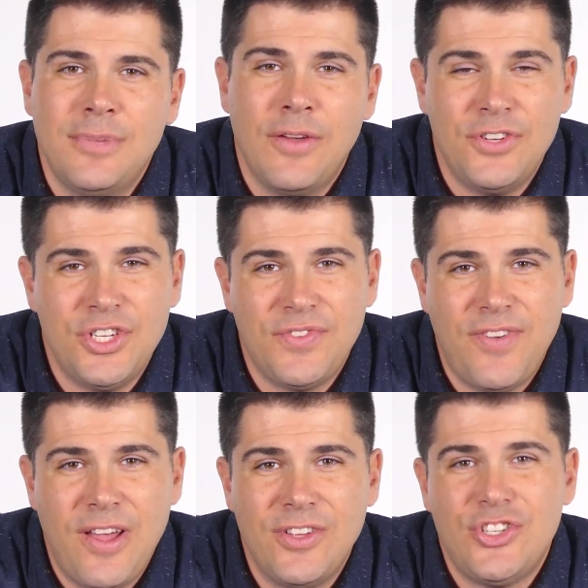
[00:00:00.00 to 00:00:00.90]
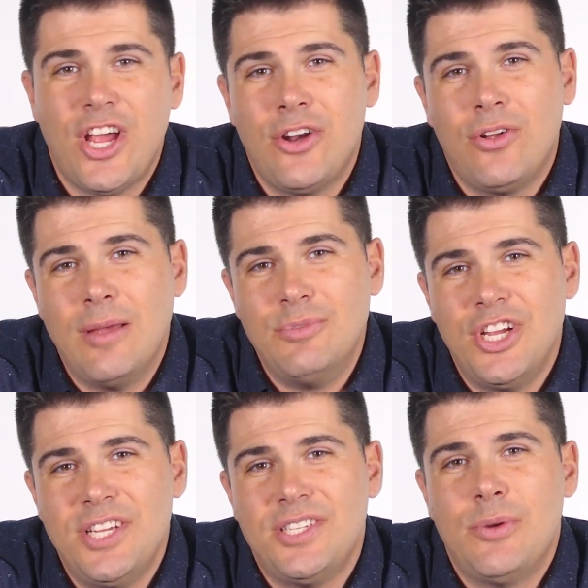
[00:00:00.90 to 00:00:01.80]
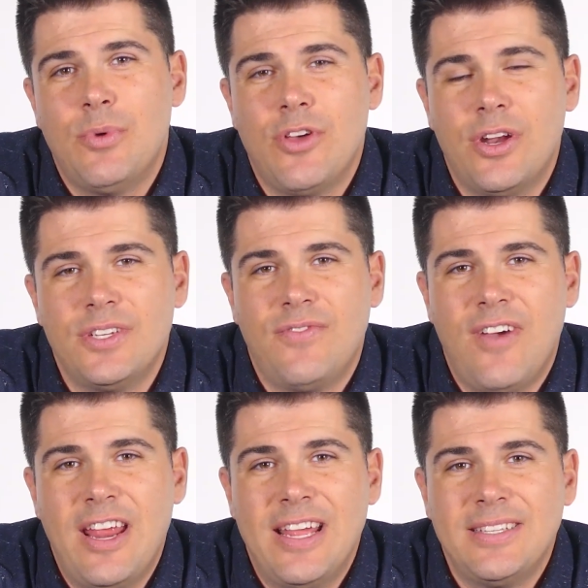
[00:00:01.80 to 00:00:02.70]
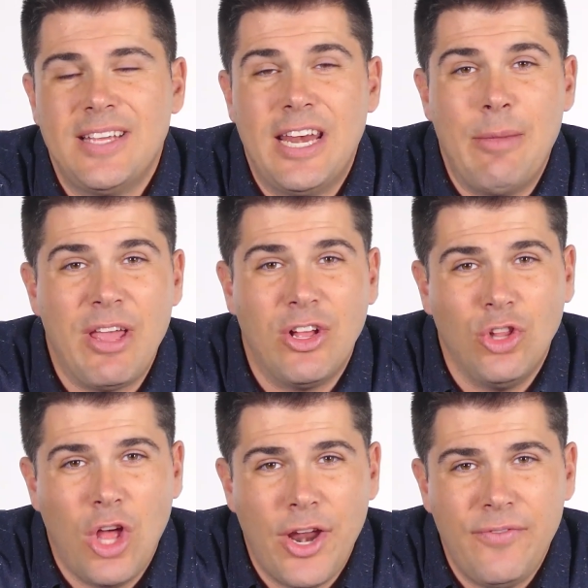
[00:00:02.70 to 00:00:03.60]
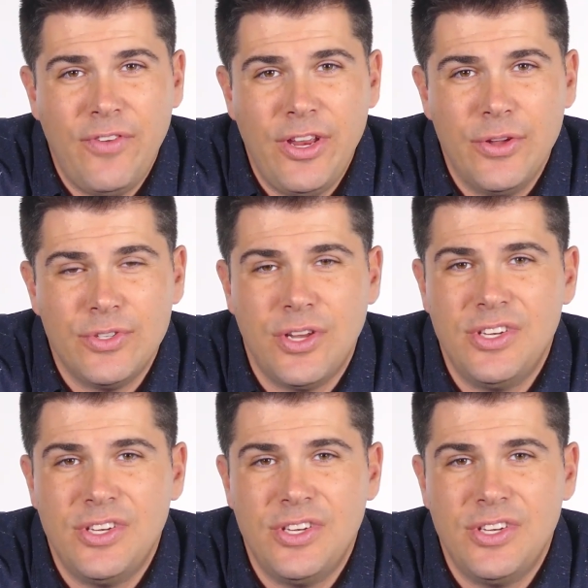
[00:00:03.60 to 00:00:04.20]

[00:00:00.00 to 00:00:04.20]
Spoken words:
Now, if you just found this channel, I'm Jason with Honest Finance, and I make a lot of videos on